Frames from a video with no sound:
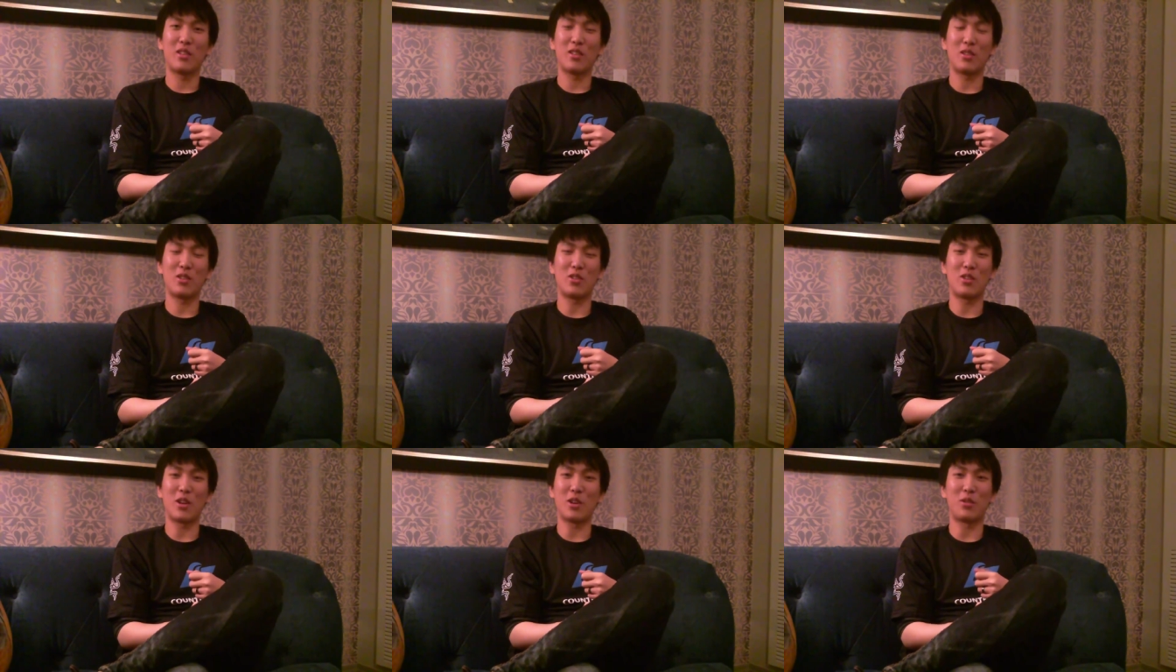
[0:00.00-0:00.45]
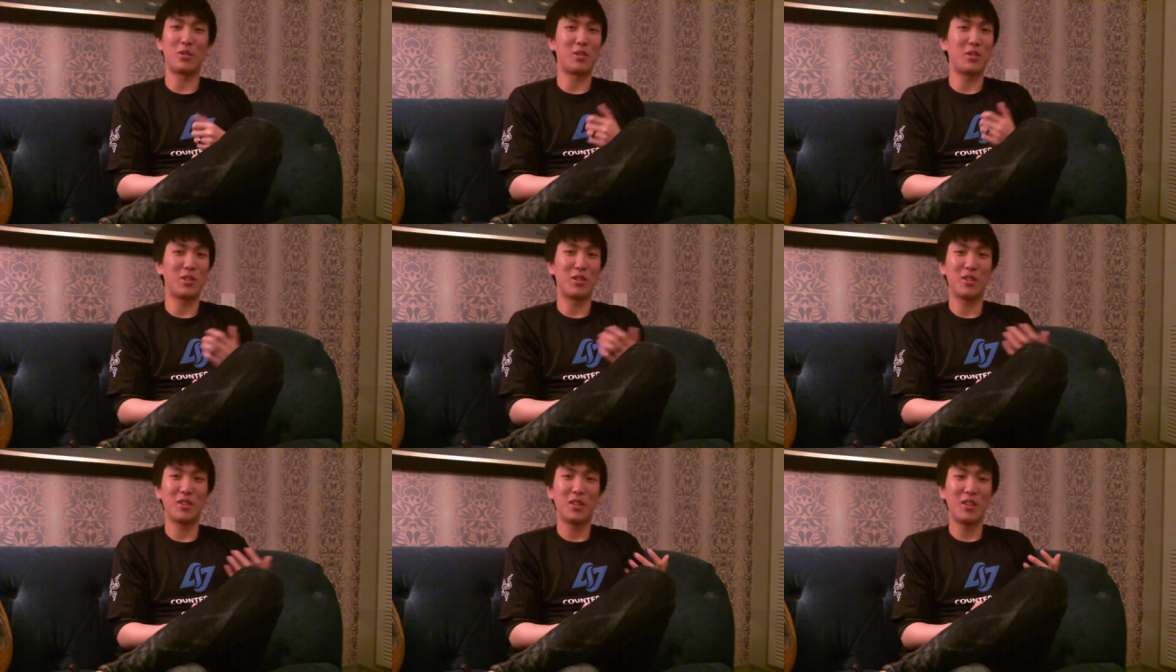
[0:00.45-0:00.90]
the
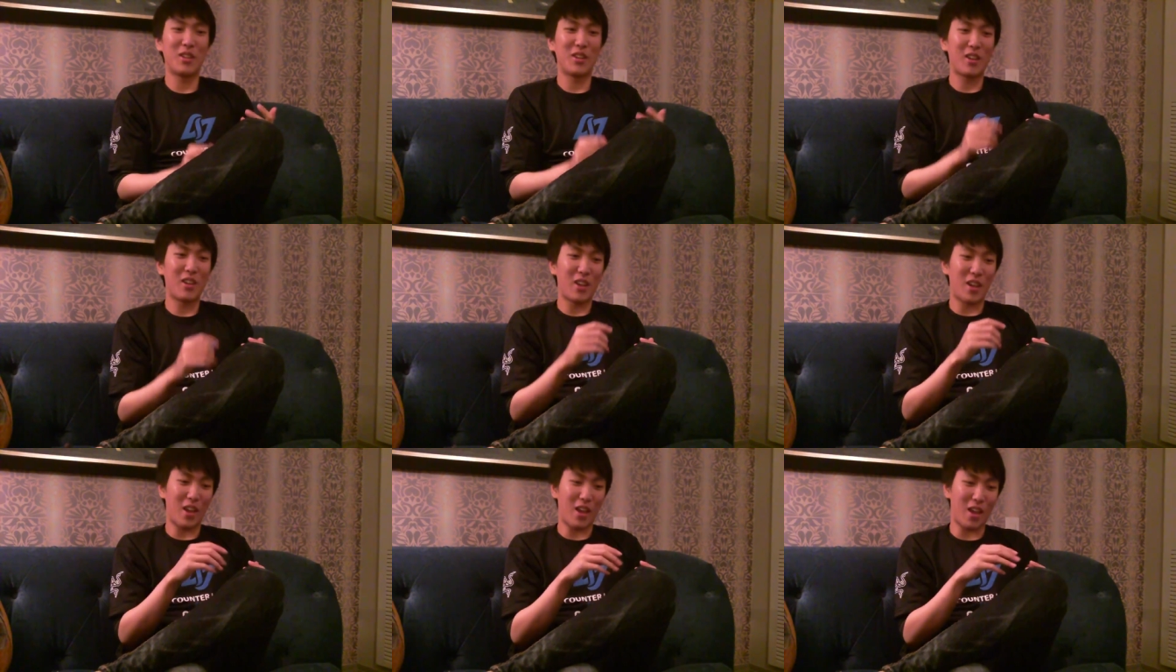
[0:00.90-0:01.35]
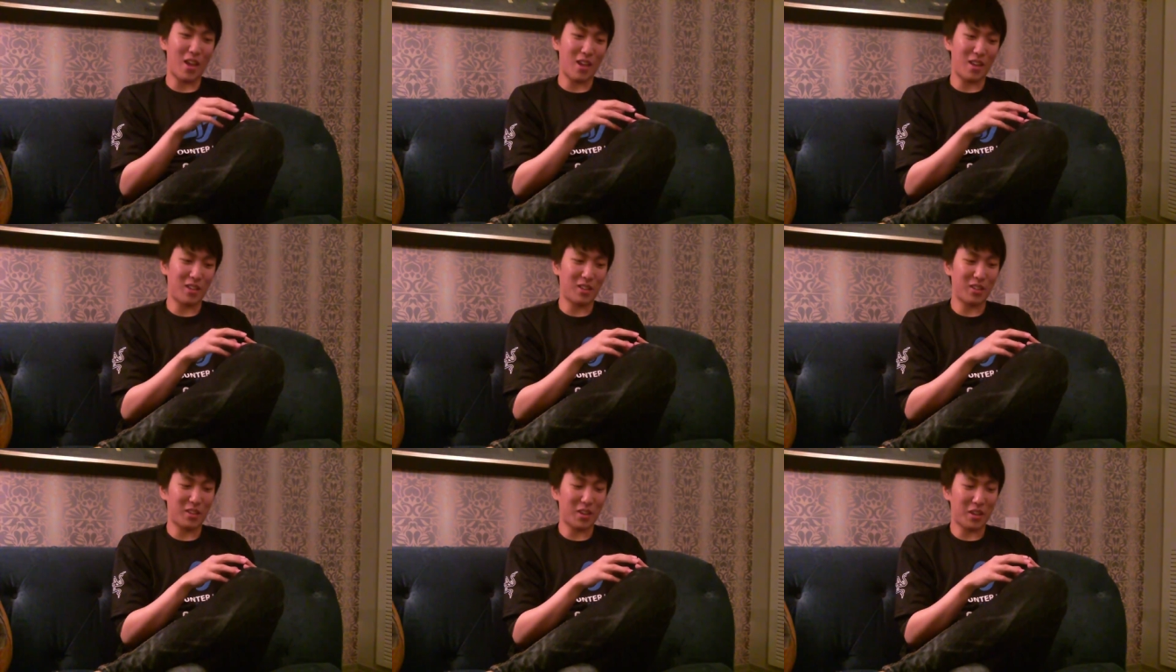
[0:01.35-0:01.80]
general.
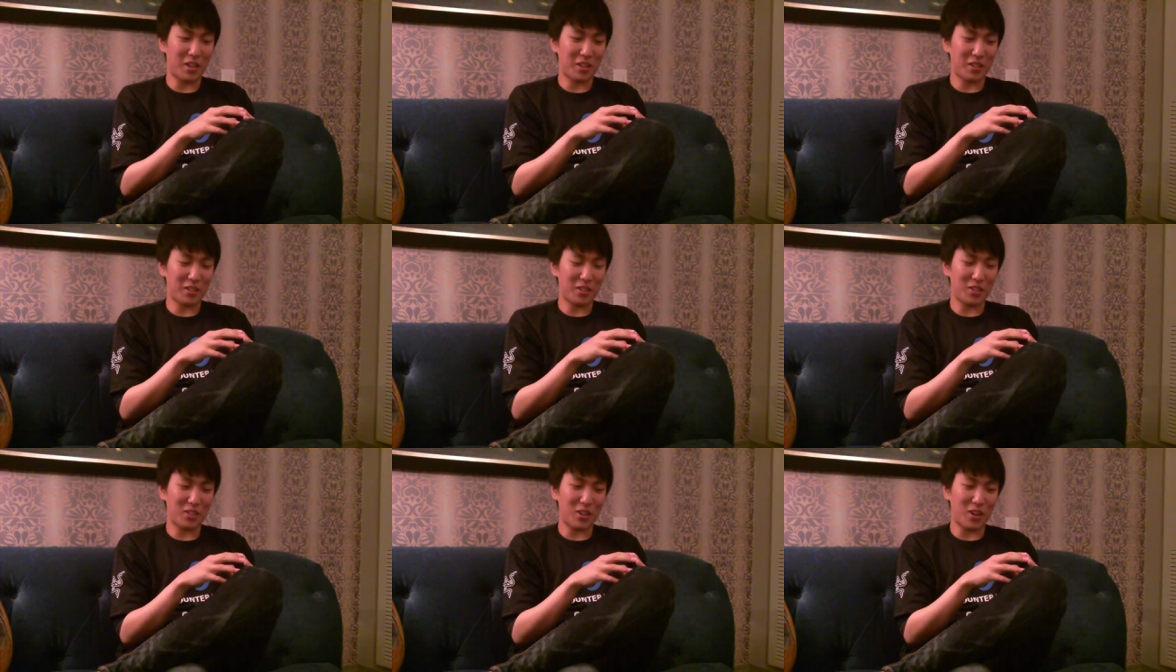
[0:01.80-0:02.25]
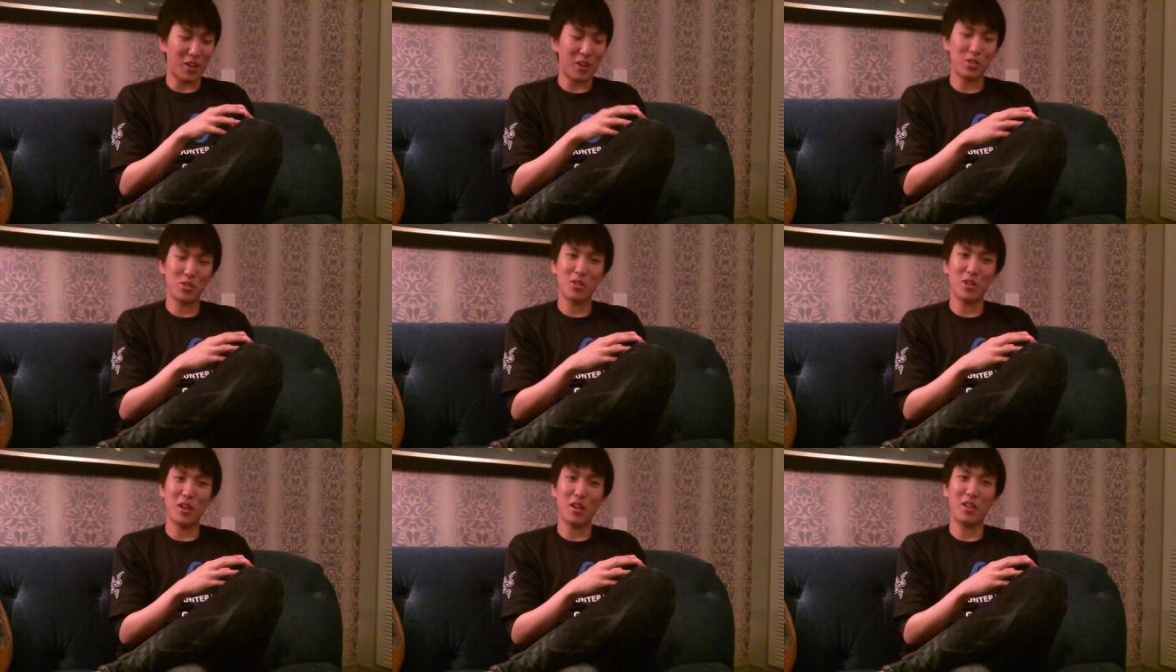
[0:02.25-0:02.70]
And, like,
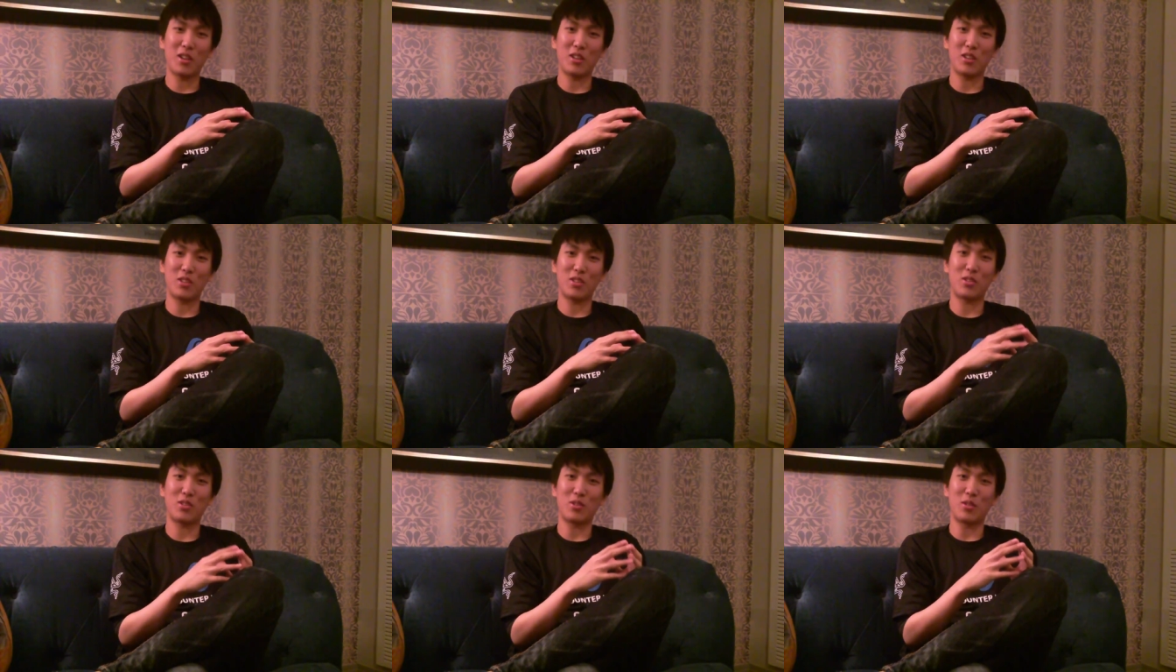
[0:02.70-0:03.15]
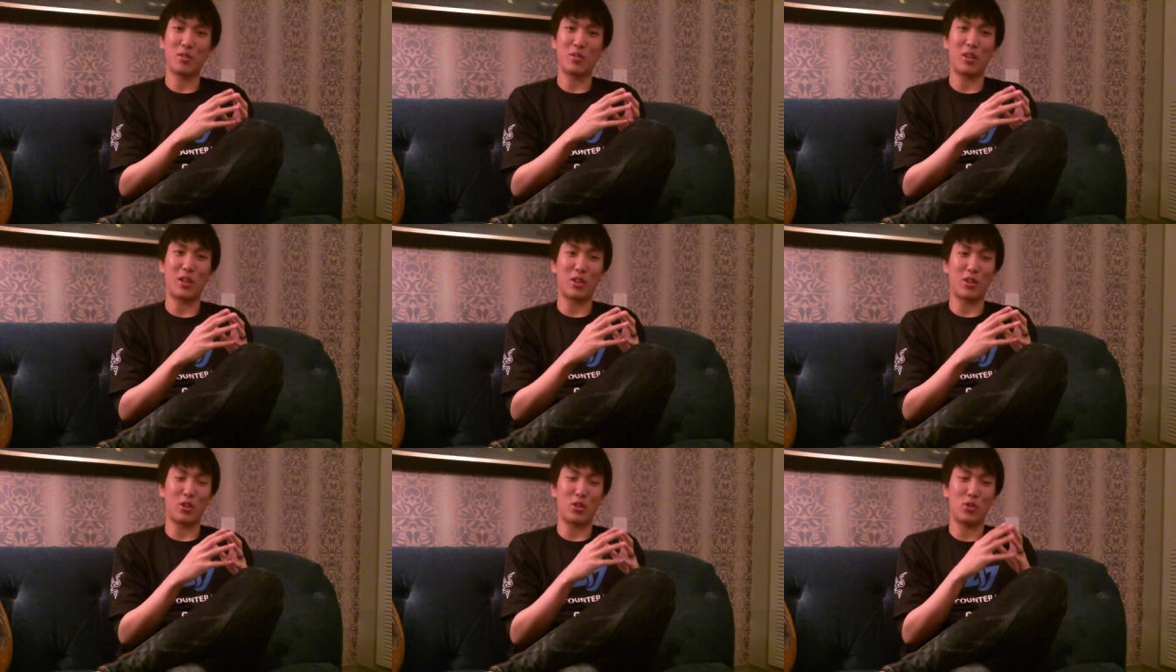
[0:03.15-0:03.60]
Hotshot is
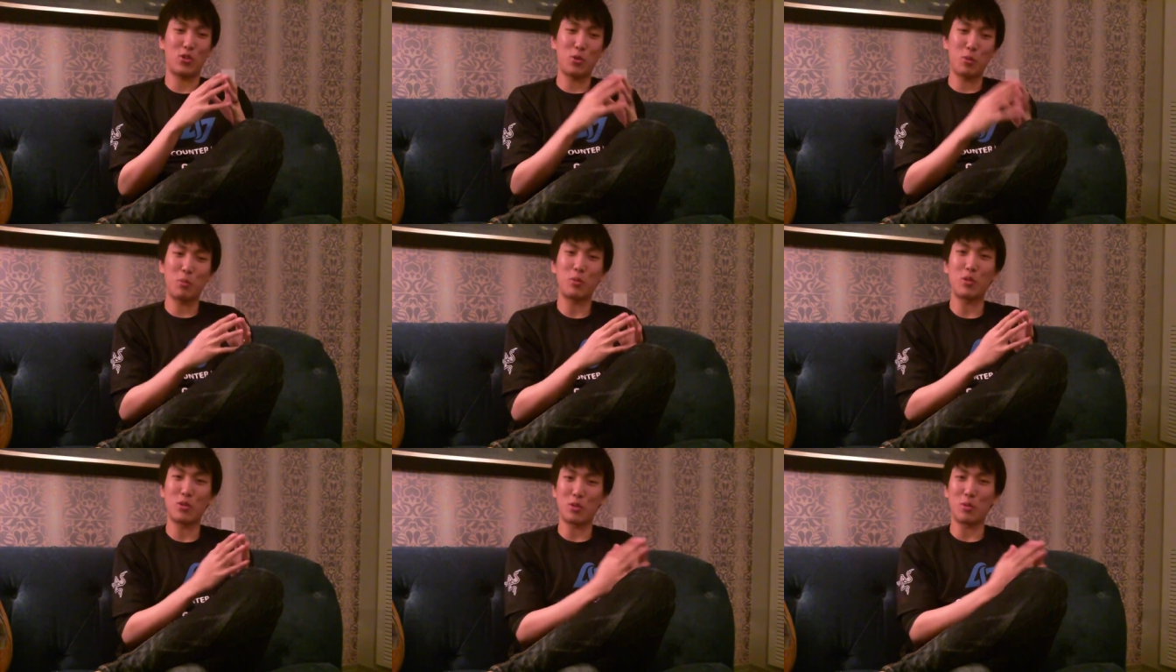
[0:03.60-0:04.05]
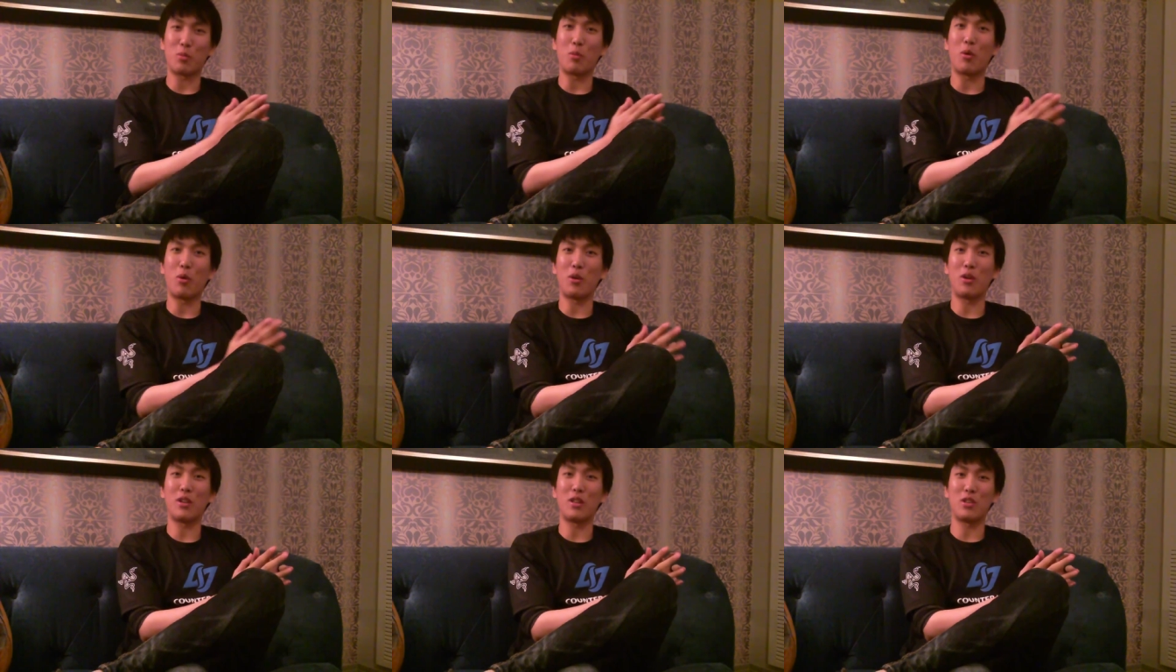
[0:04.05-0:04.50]
like a super
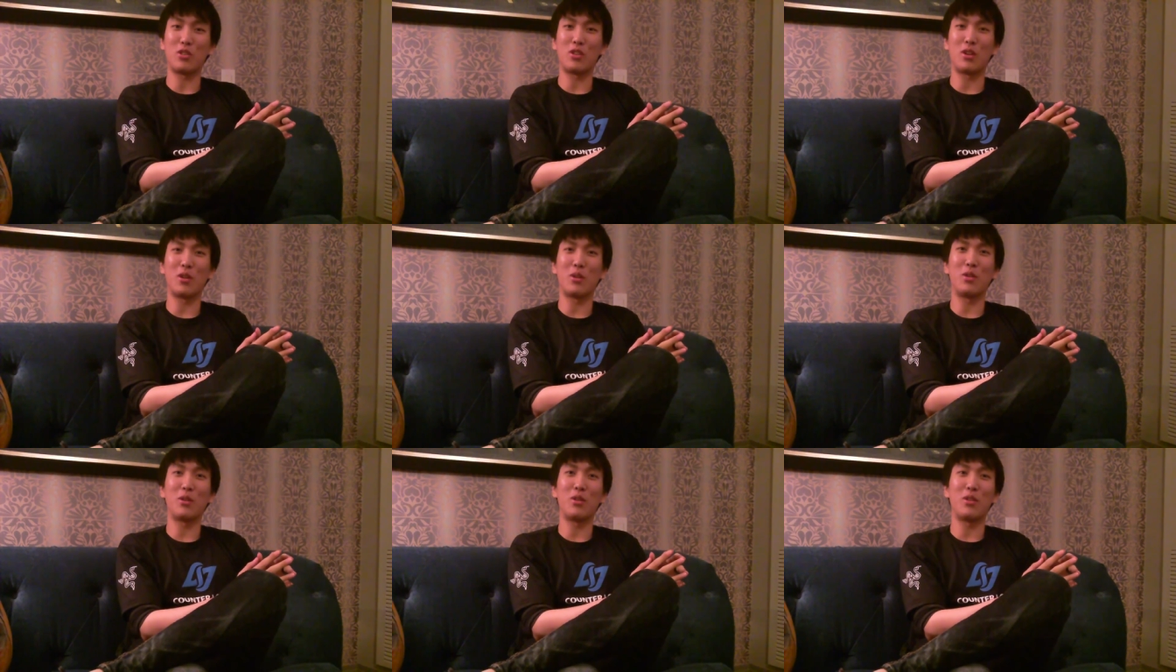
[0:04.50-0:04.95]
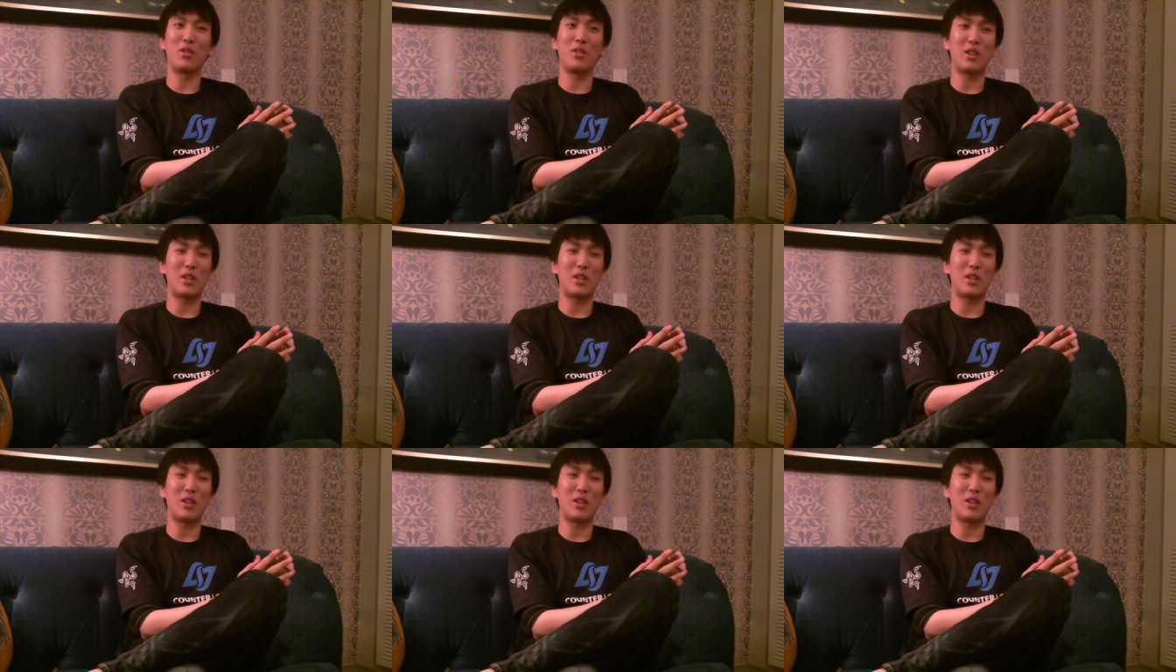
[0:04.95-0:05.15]
supporty jungle.